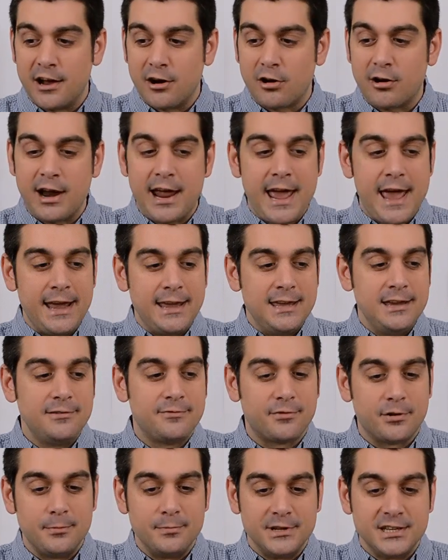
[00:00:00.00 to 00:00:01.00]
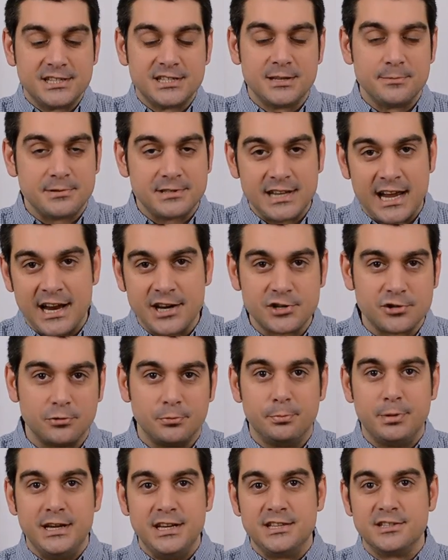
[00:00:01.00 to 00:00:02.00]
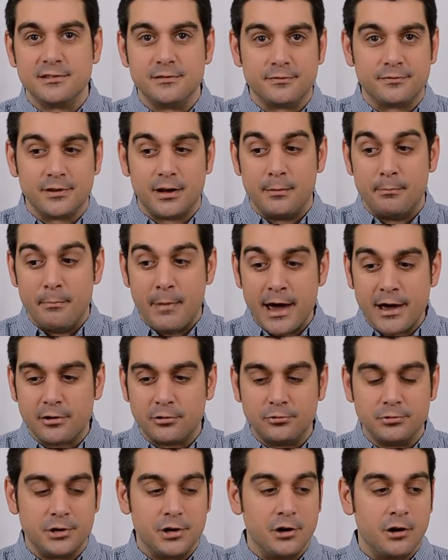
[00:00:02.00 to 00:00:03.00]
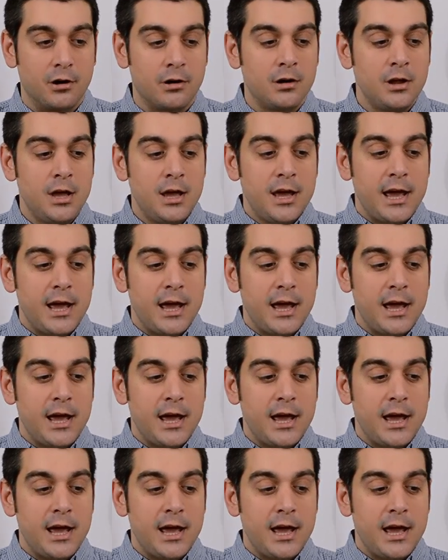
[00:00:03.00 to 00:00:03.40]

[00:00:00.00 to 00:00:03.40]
are hanging from this substantial piece of metal here.